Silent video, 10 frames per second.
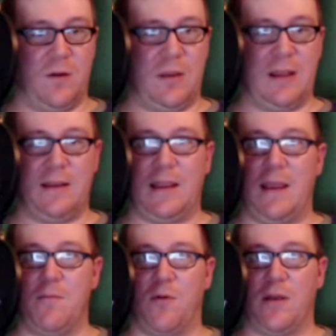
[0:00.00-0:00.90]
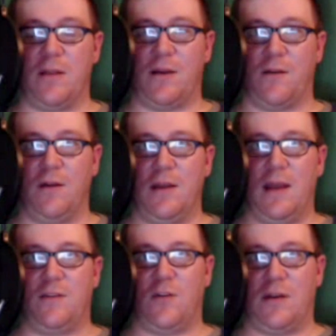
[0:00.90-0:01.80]
he had a Game Boy there,
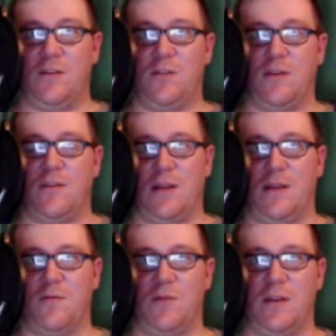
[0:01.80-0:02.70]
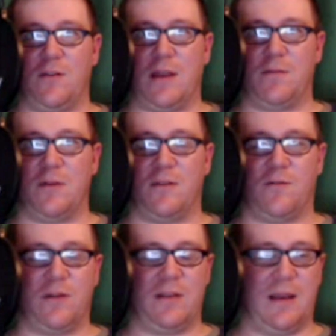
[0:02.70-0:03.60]
and so I used to send him video games and
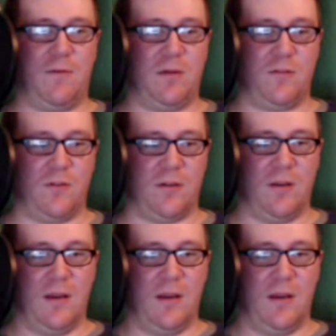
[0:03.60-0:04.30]
stuff like that, which was,